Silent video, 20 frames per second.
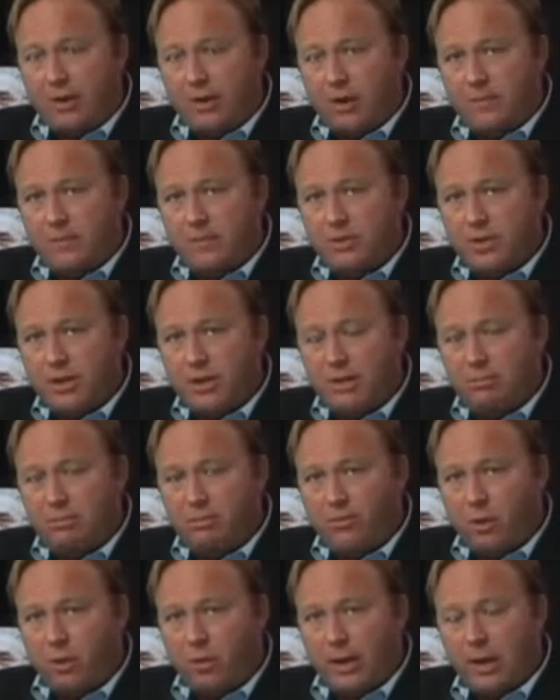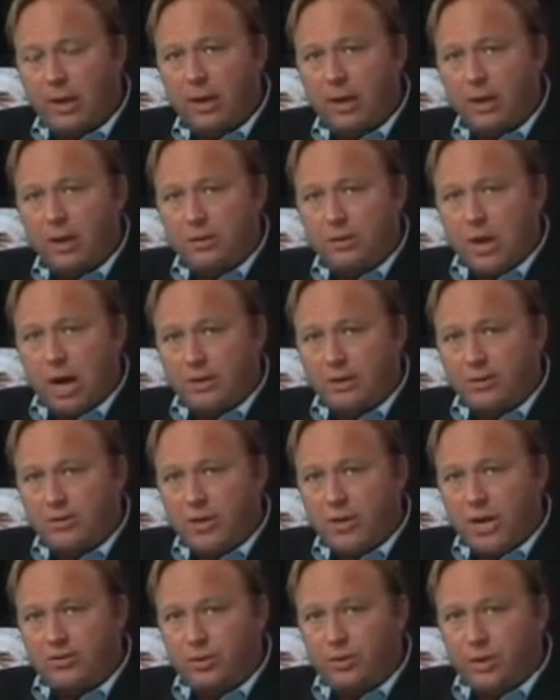there on the scene before we talk to
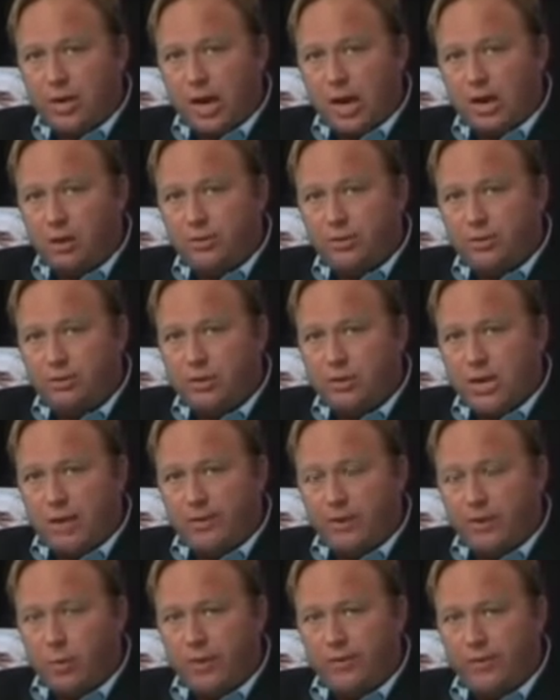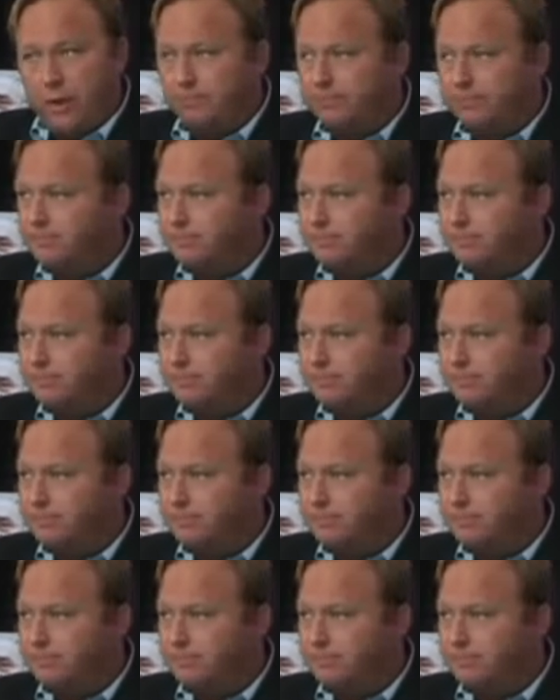Jason Douglas, who's down there with you?